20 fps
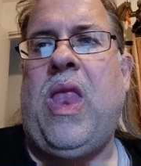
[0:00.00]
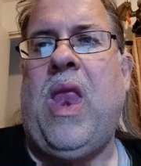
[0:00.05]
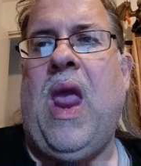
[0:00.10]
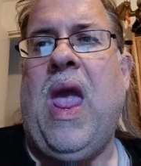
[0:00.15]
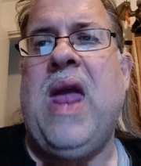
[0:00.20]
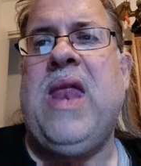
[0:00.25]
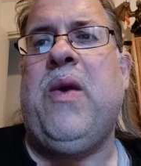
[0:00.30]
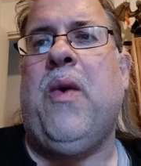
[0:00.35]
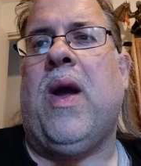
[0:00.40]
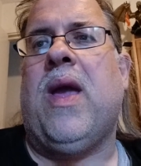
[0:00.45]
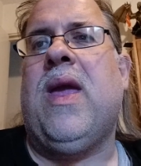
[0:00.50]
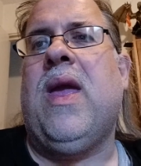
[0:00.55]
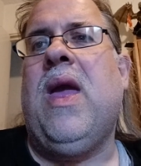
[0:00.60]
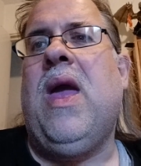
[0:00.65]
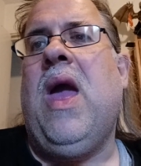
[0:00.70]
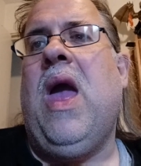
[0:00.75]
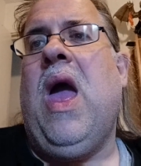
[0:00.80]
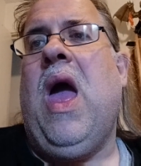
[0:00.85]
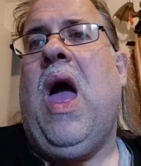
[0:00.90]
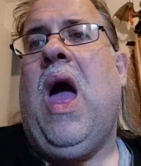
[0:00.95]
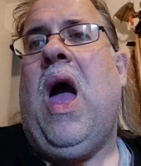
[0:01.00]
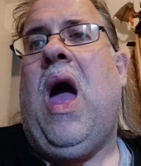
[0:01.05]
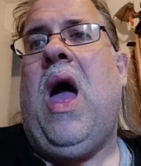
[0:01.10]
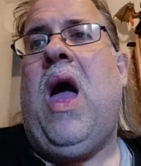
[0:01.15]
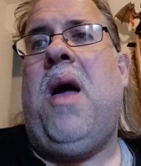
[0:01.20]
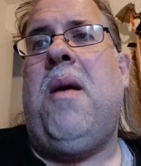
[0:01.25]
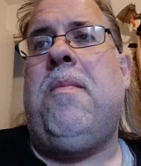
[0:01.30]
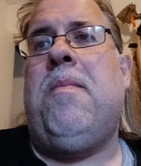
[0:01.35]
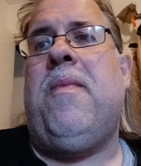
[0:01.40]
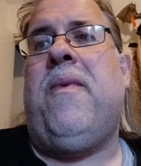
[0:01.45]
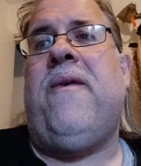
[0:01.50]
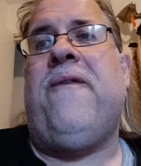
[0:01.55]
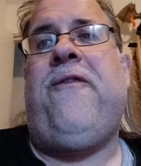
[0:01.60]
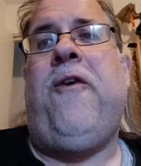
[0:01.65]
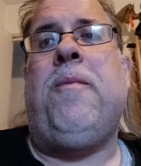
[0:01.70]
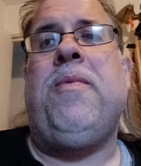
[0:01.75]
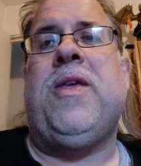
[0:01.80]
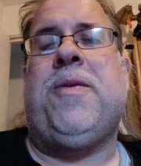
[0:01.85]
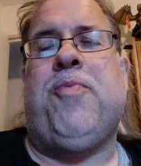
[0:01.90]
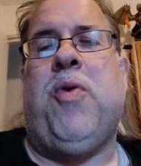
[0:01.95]
Anyway,
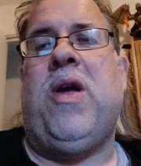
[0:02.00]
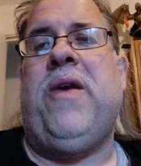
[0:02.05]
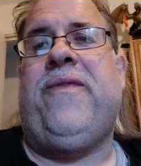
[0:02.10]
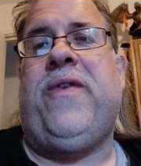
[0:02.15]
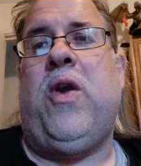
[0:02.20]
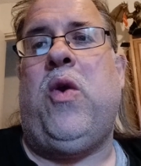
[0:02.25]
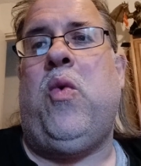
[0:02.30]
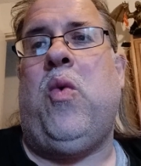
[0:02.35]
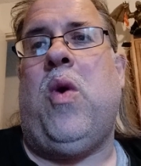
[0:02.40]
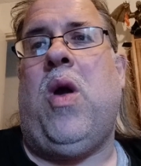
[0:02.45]
from this preview,